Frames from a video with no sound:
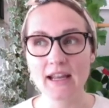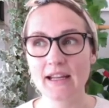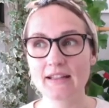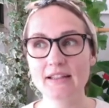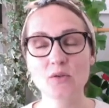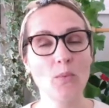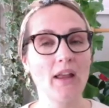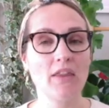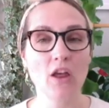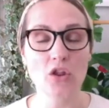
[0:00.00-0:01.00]
It is
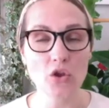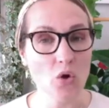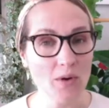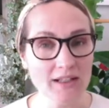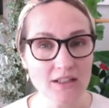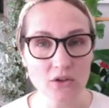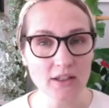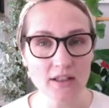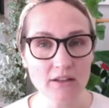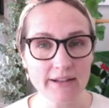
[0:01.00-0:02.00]
when no one's
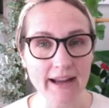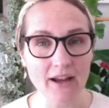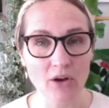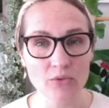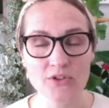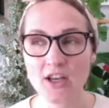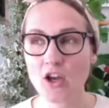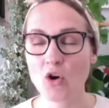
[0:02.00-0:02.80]
looking around,